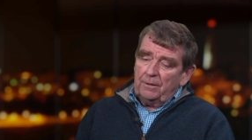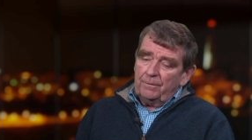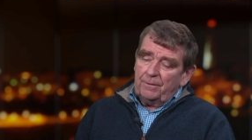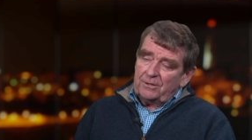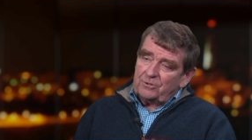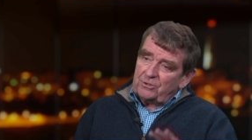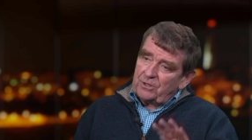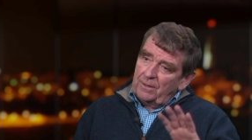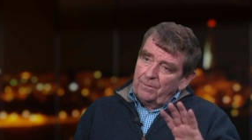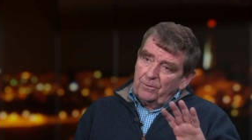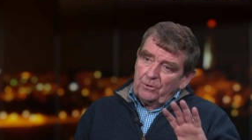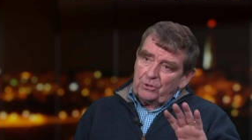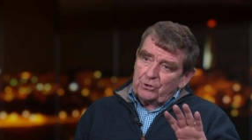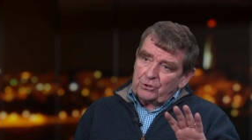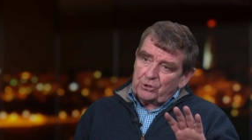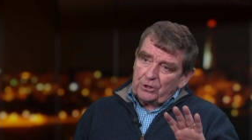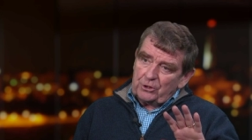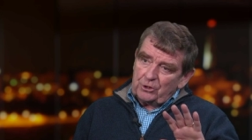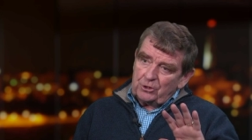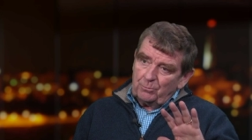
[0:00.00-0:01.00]
There's then the
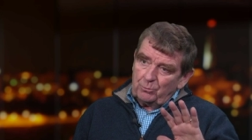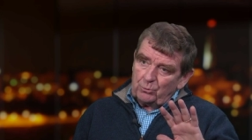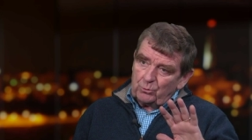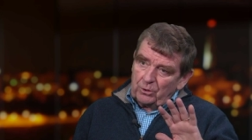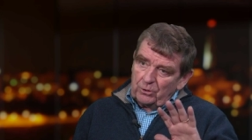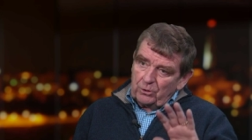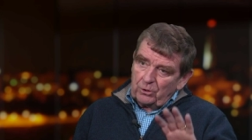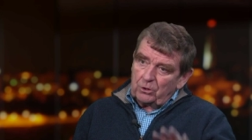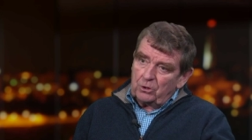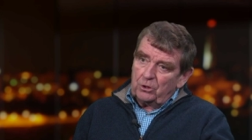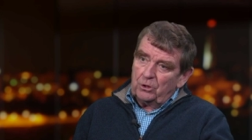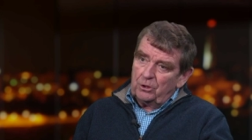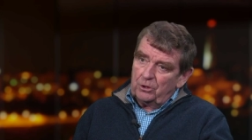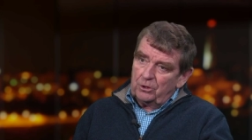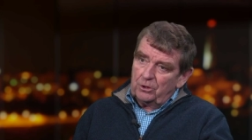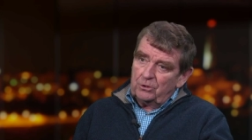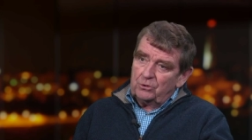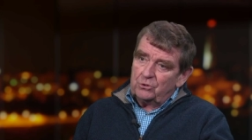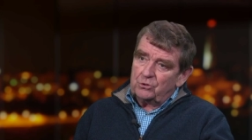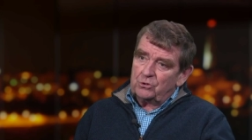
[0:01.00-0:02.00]
distinction between the
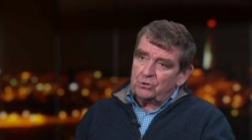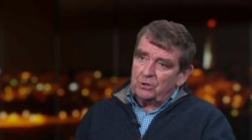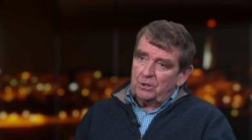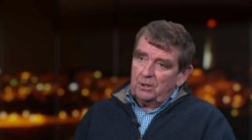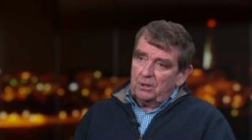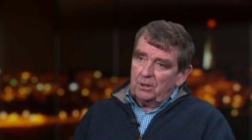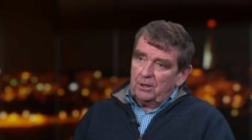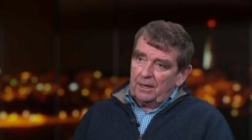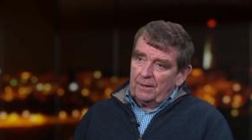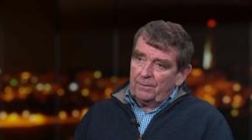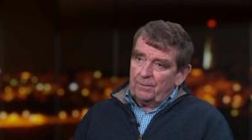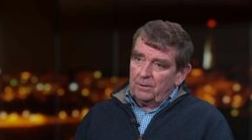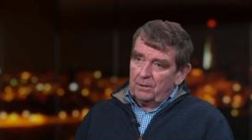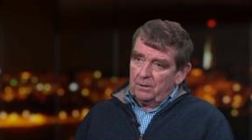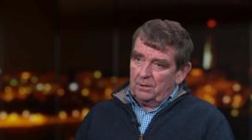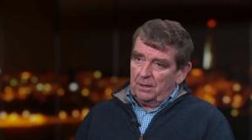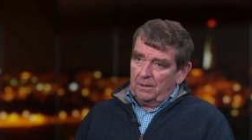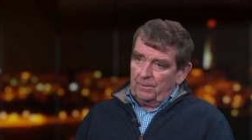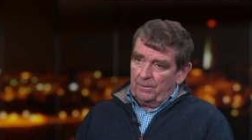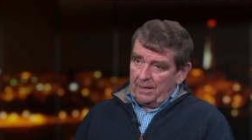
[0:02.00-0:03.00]
Kurds and
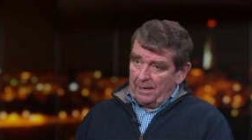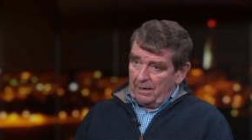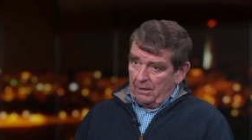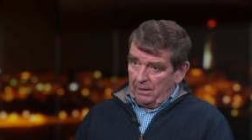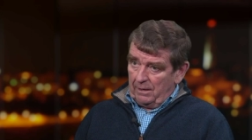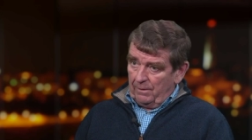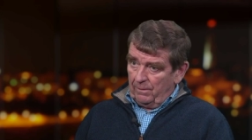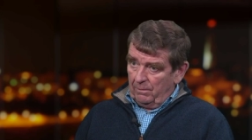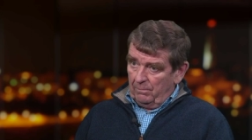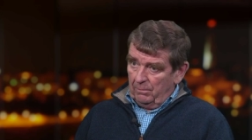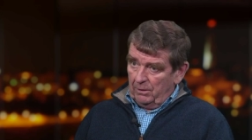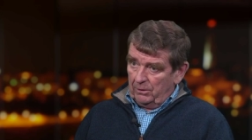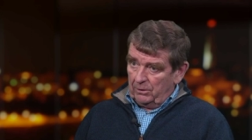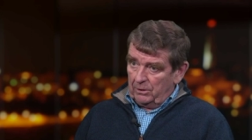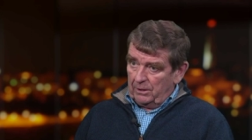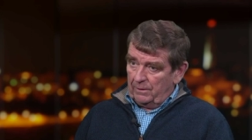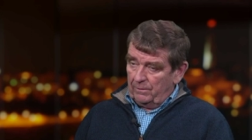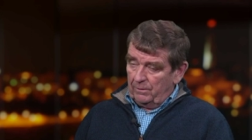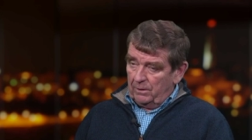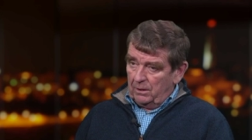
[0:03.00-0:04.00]
the, and the, and the,
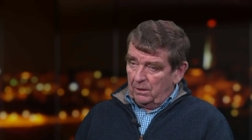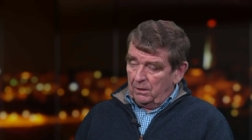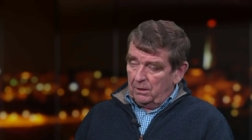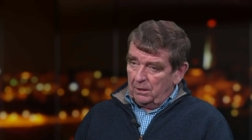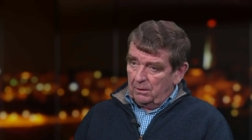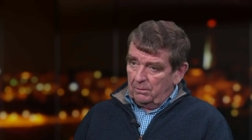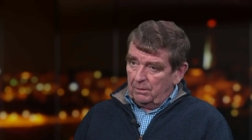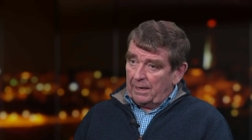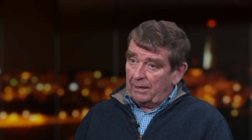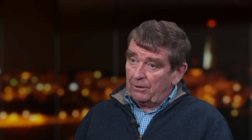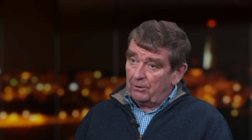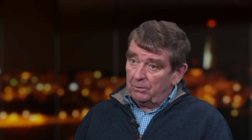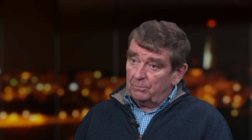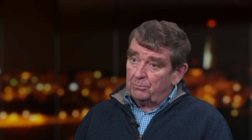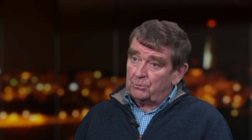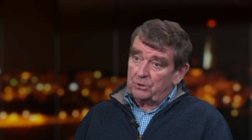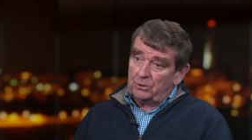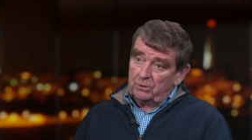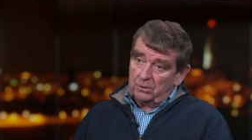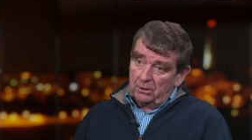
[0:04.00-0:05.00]
and the uh,
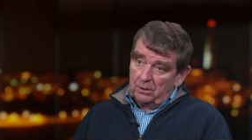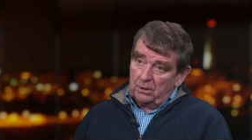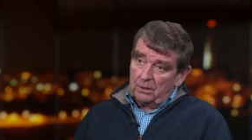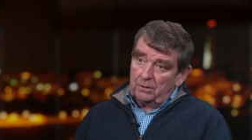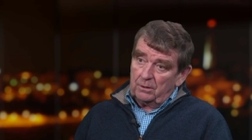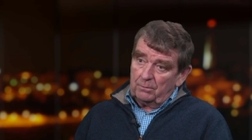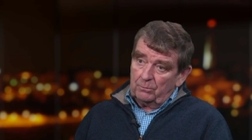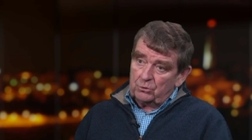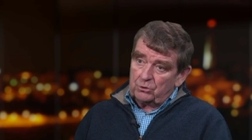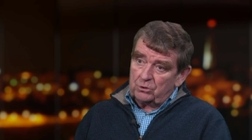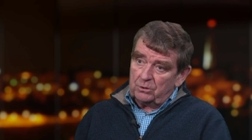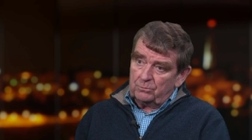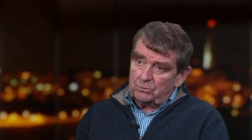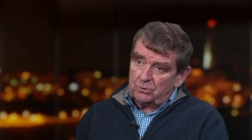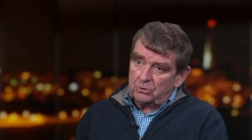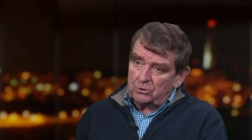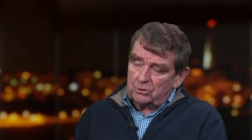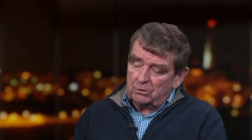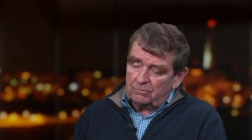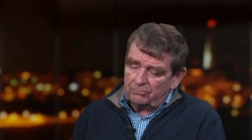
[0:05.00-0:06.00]
Arabs and the, and the Muslims
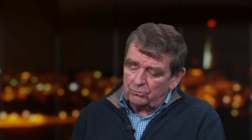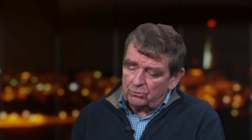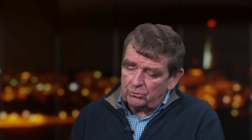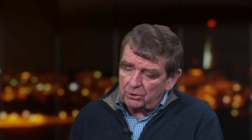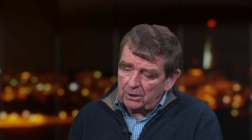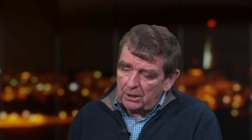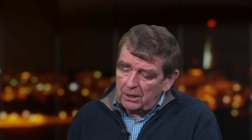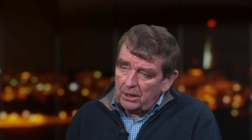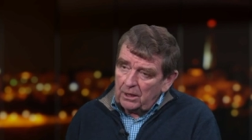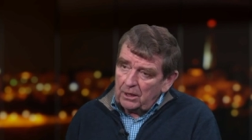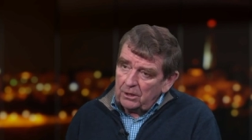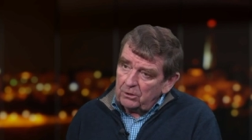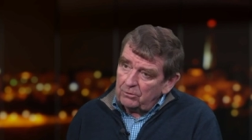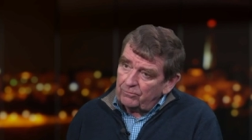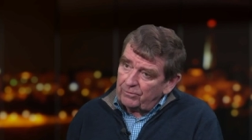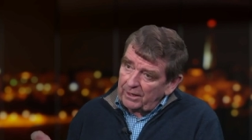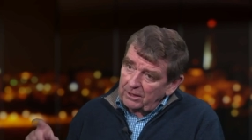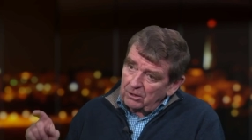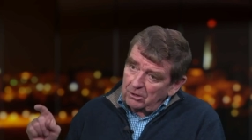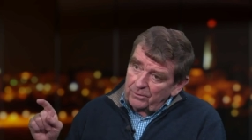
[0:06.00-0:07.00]
and so forth.
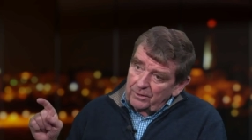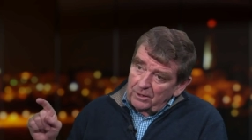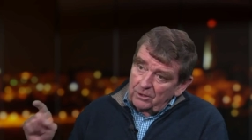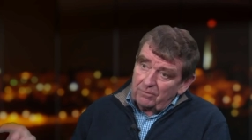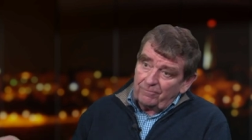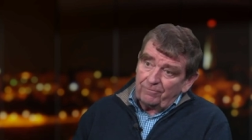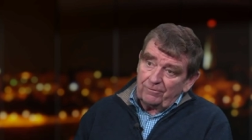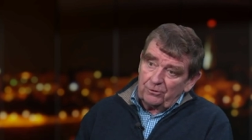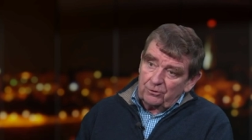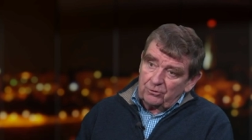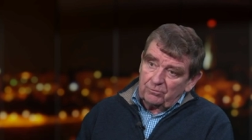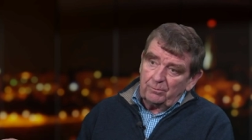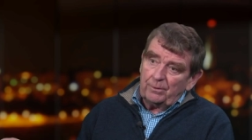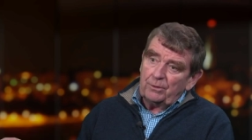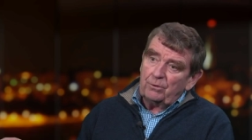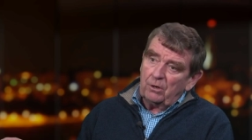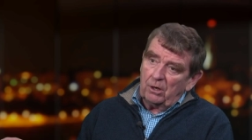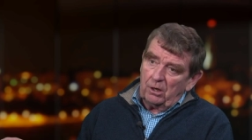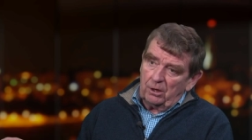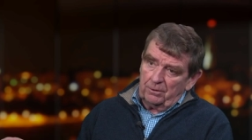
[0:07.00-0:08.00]
You've then got the interference from
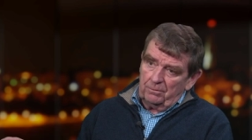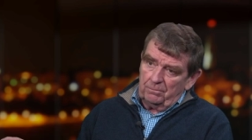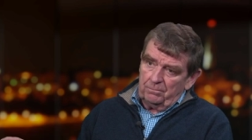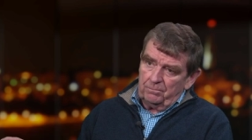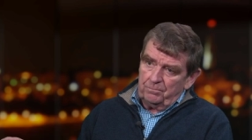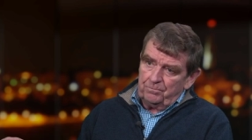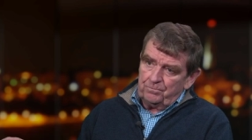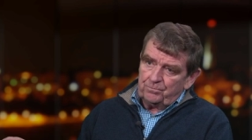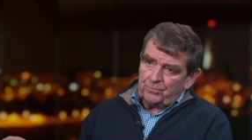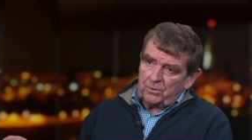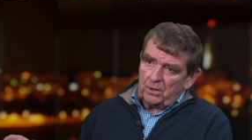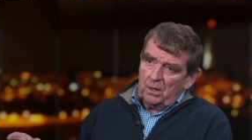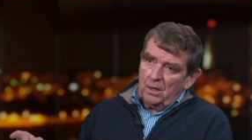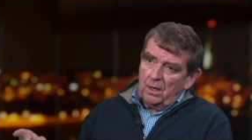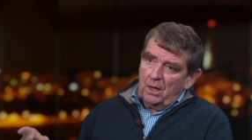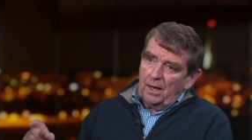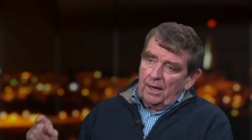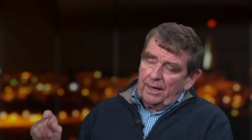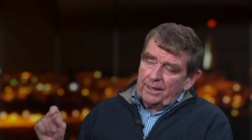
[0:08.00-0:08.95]
Iran. Absolutely.